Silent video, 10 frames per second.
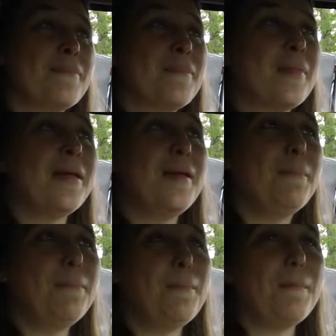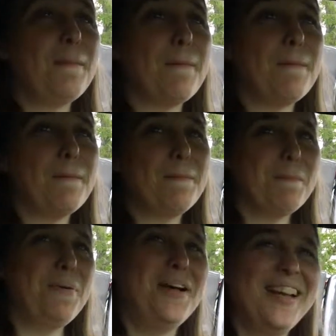Got the pointy ears, little
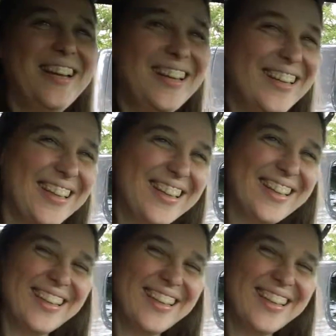snout. It's a cat.